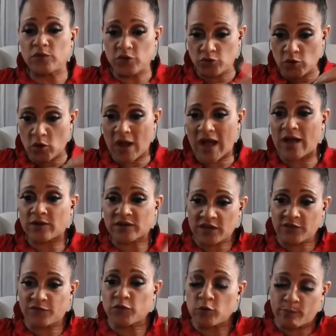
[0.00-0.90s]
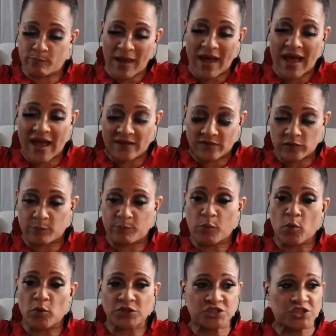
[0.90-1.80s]
you know, I'll give you back the
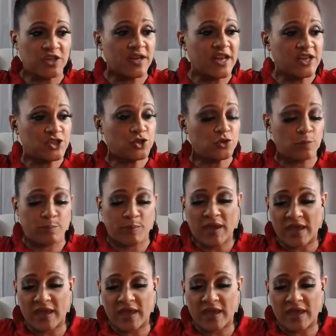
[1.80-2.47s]
portion that you